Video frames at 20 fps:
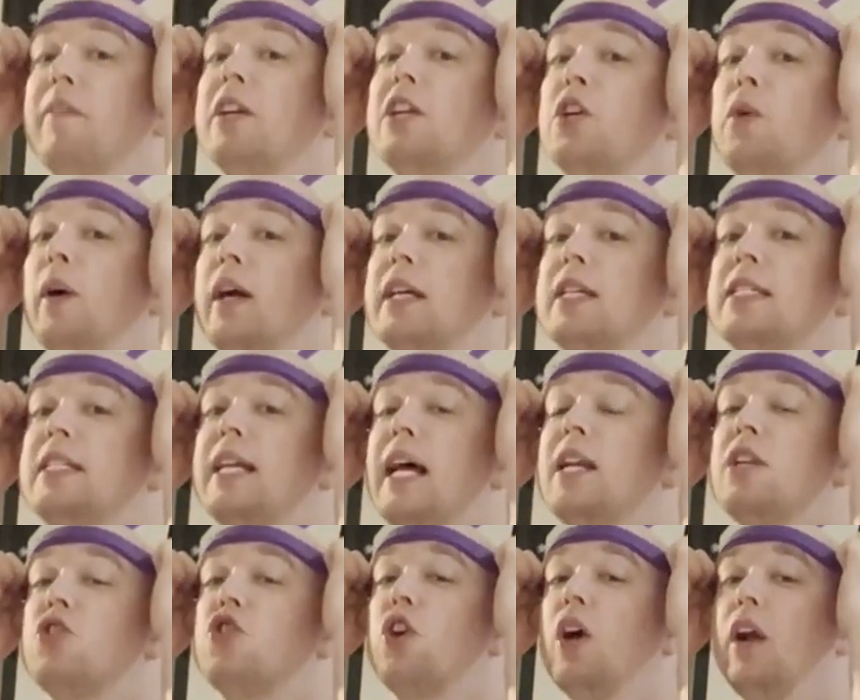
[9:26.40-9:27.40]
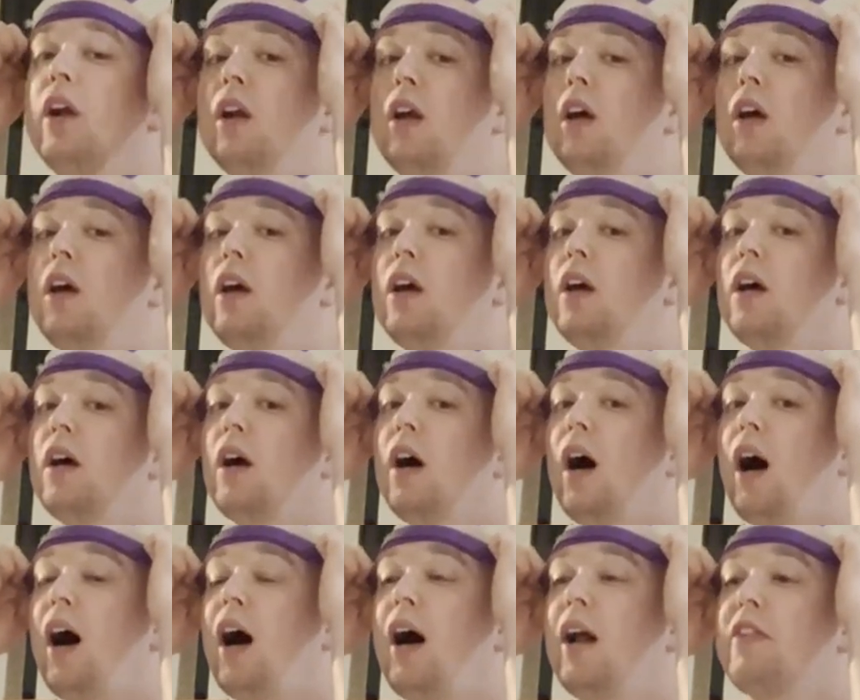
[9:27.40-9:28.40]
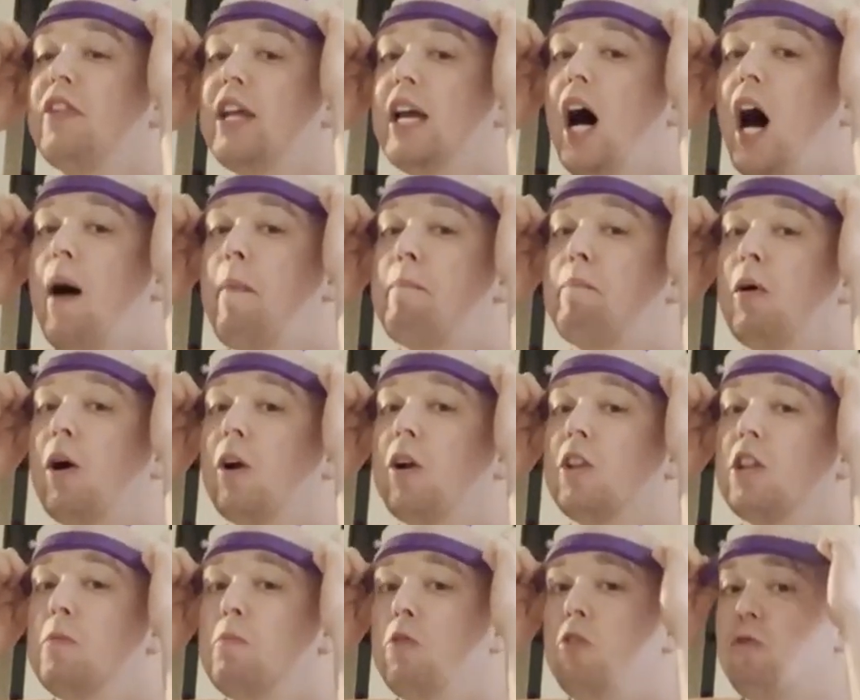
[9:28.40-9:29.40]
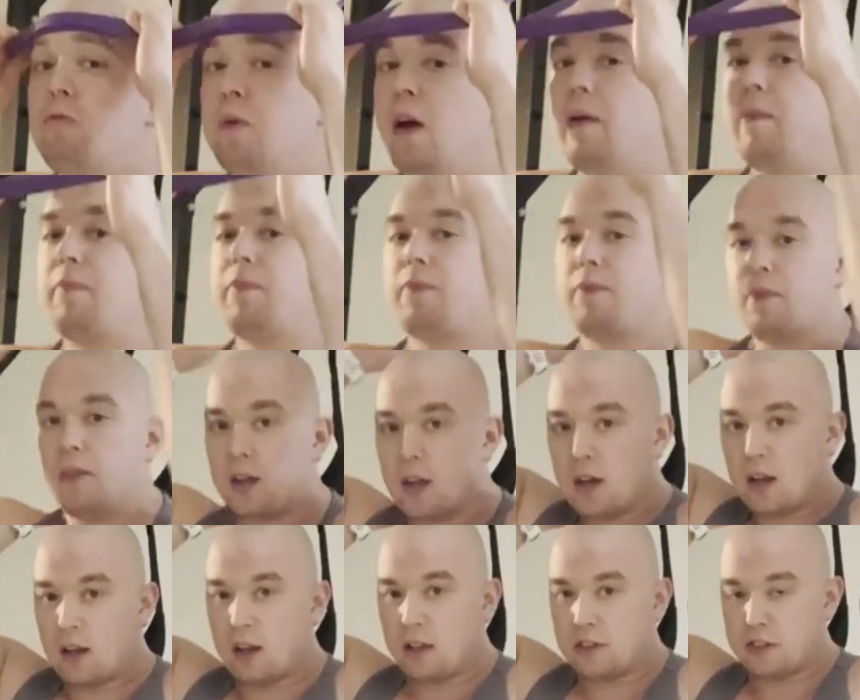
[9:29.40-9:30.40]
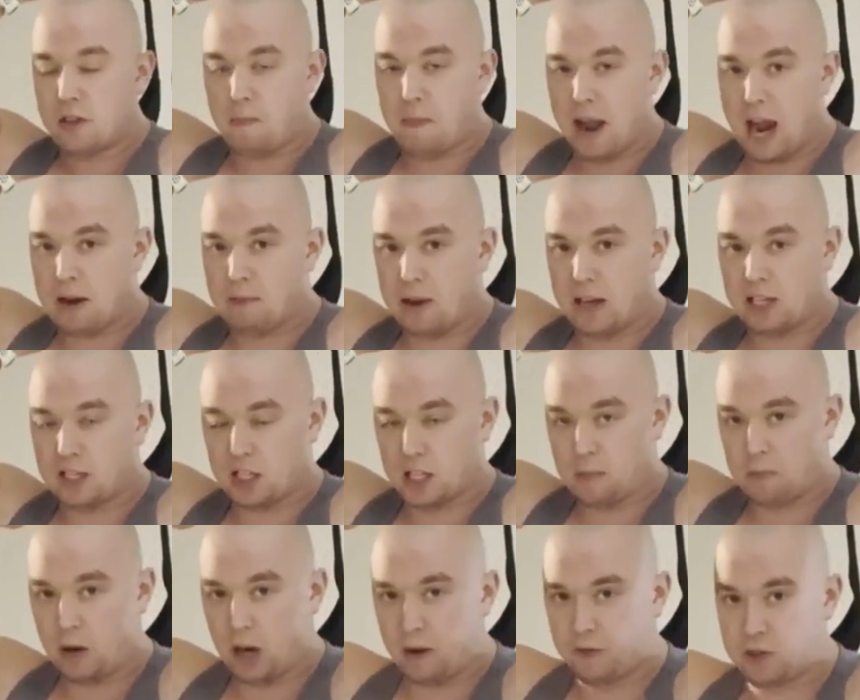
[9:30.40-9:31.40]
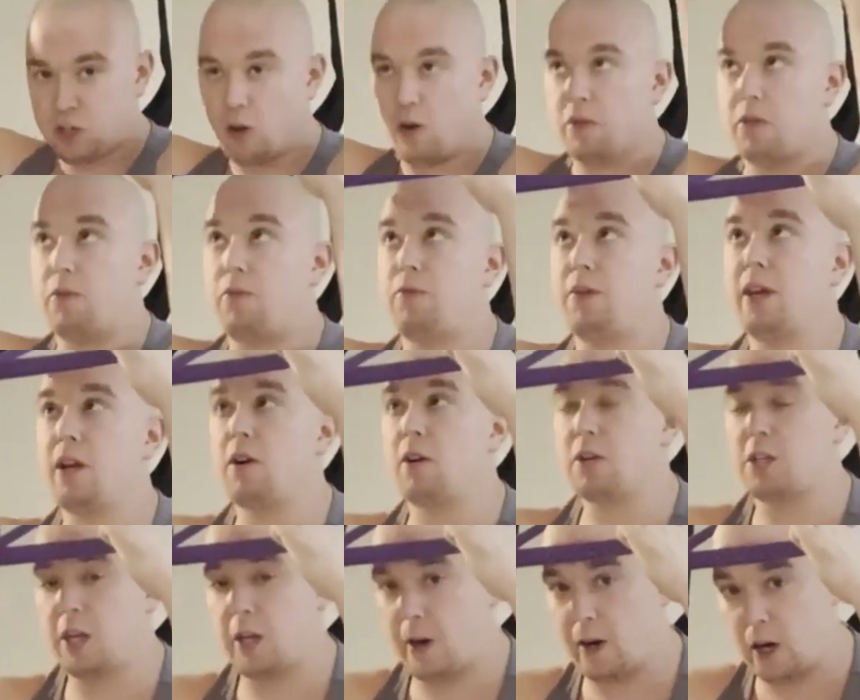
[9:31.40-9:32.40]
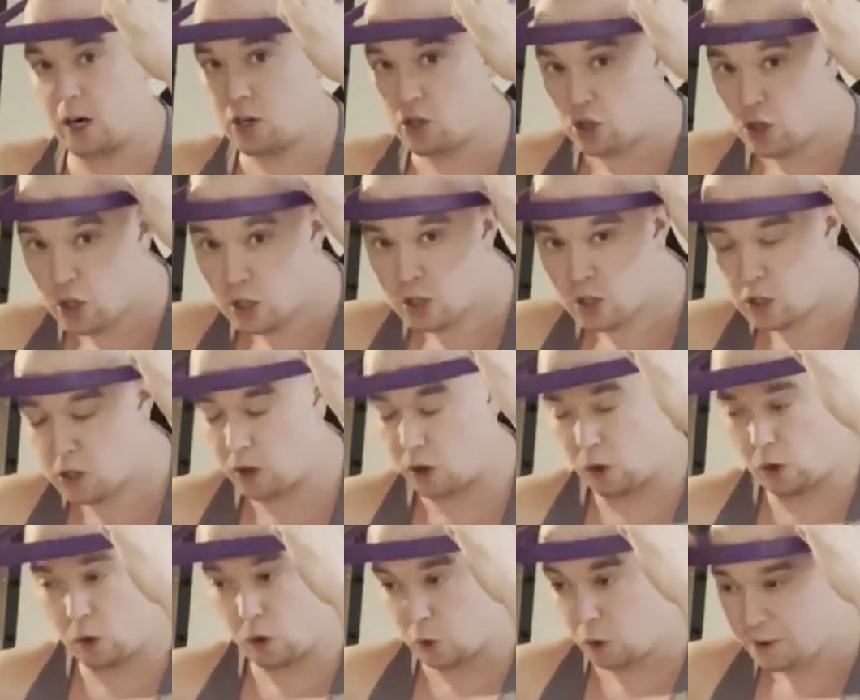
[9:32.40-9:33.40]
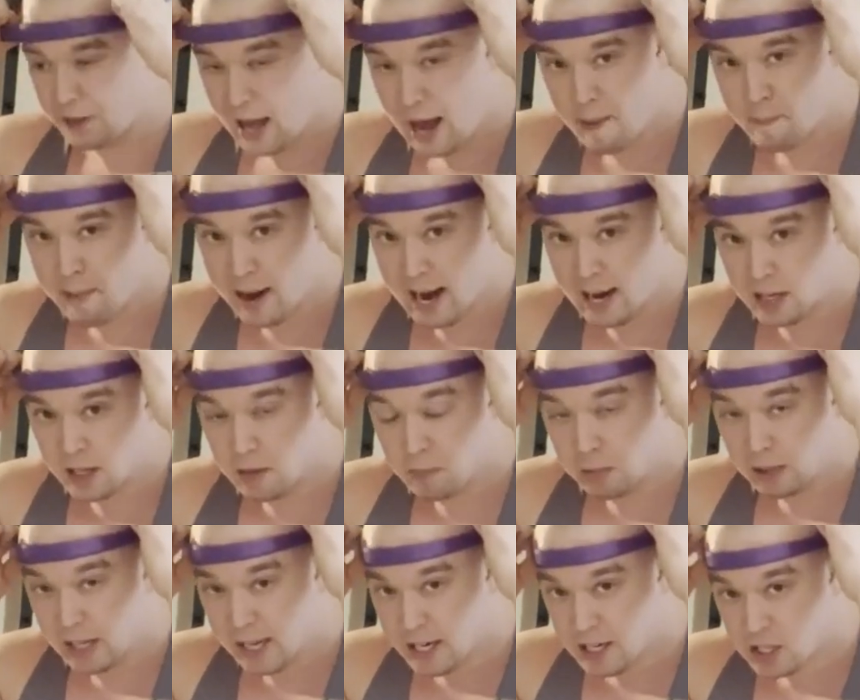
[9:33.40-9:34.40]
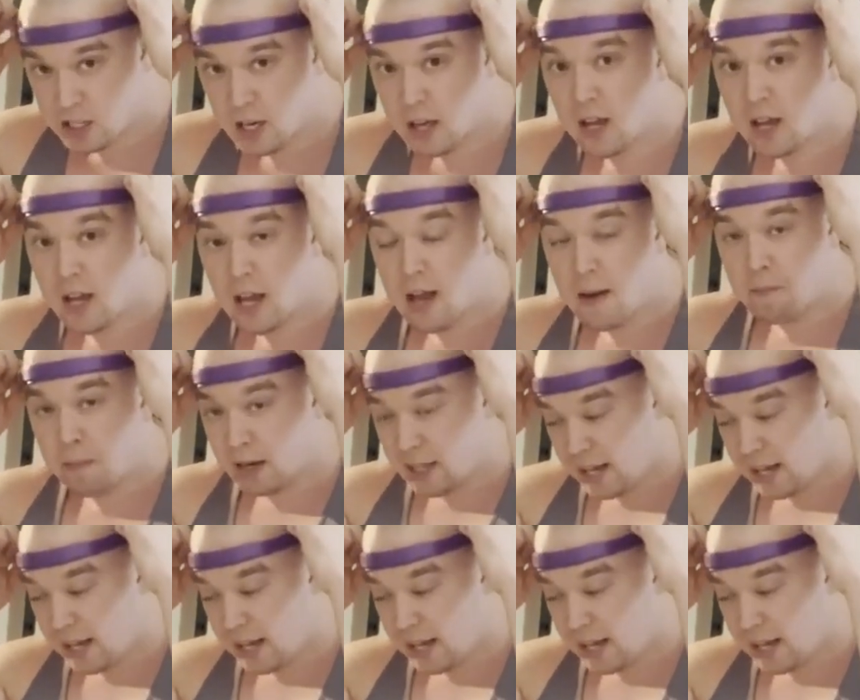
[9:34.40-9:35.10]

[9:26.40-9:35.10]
into extension on the up part of the movement, the band may slip off. So the fingers here are just to hold that band in place. But